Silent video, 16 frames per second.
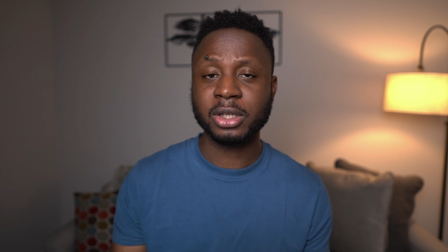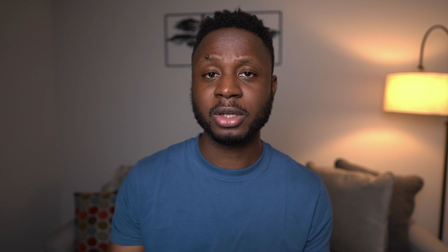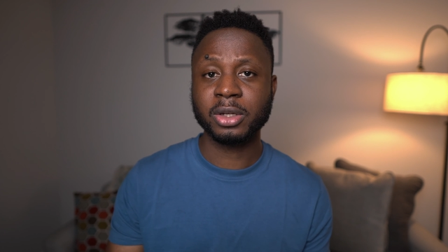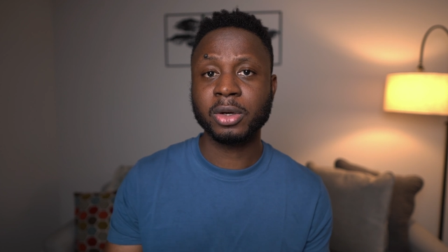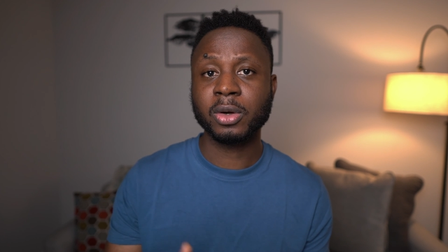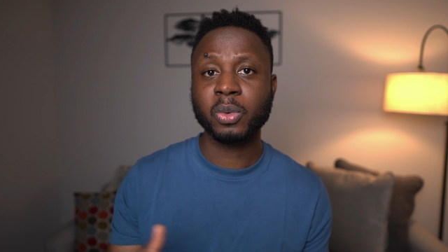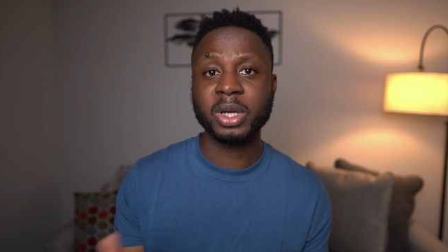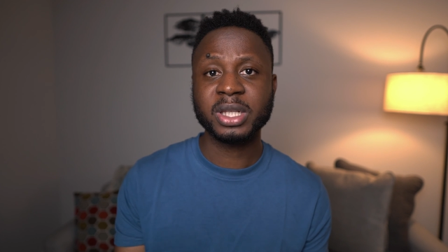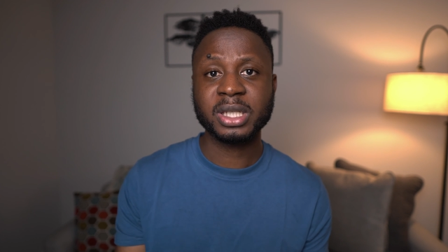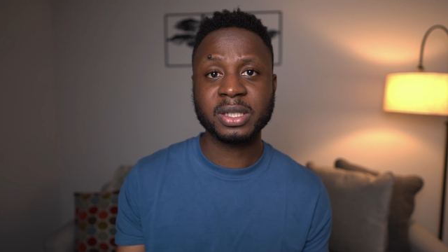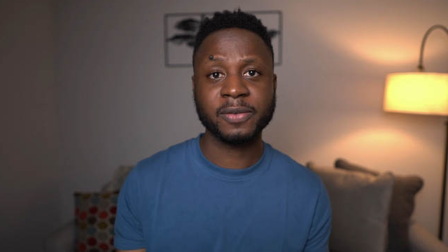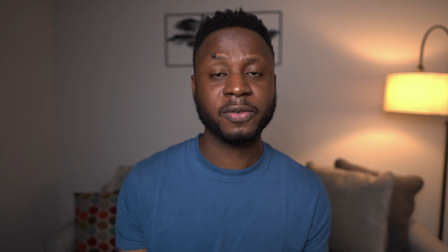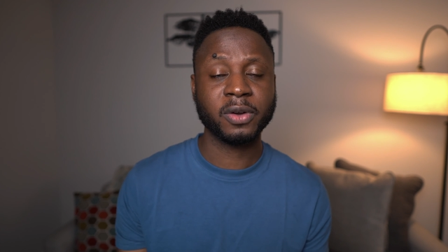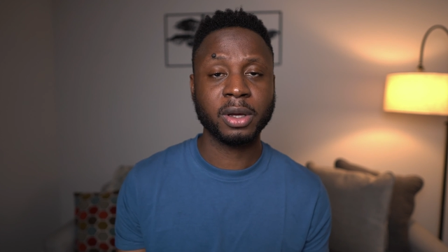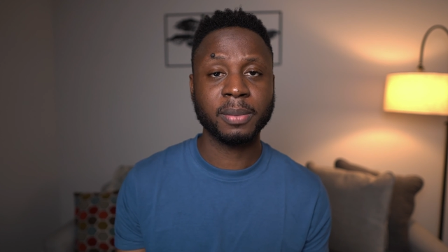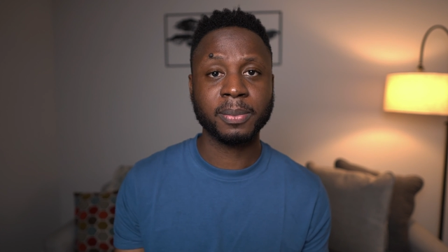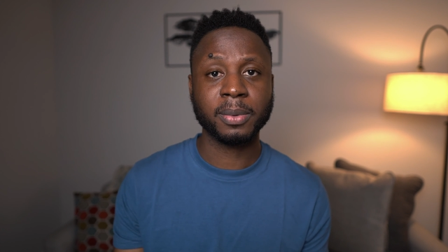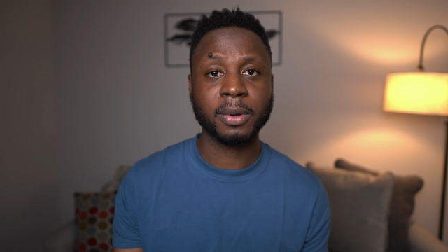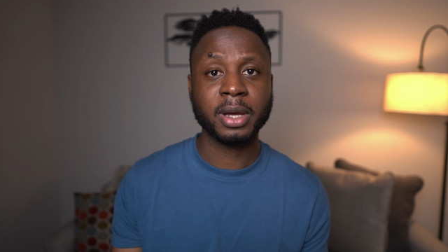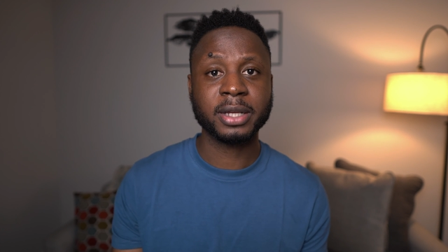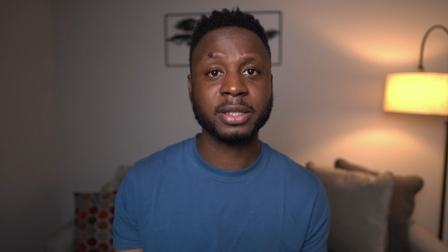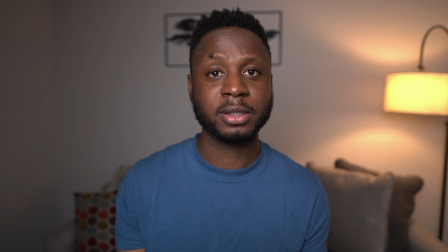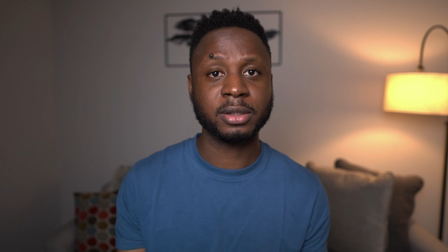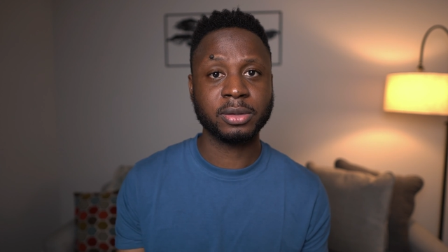You're not waiting for your
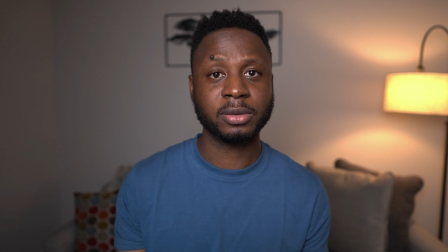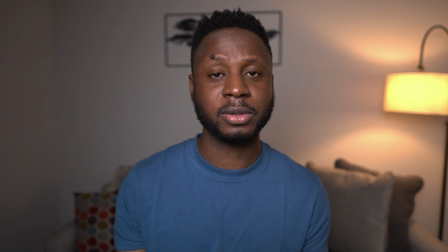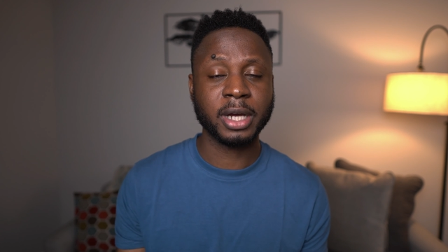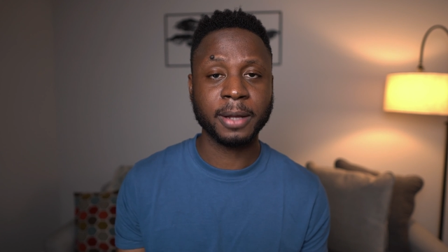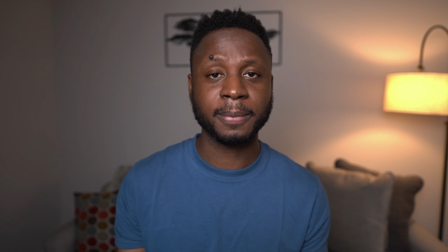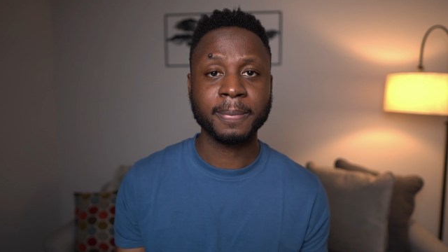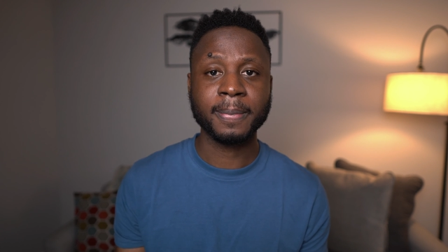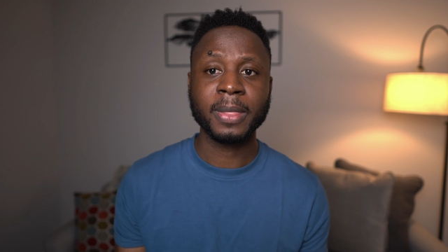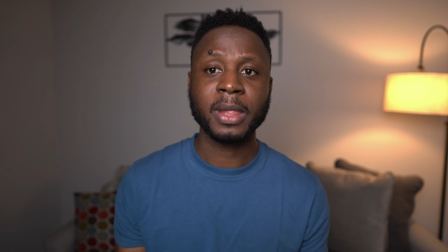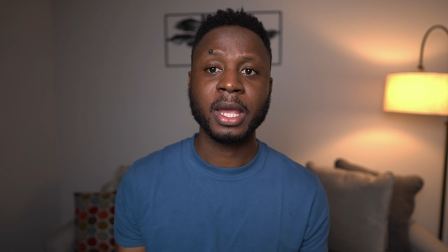employer to do that.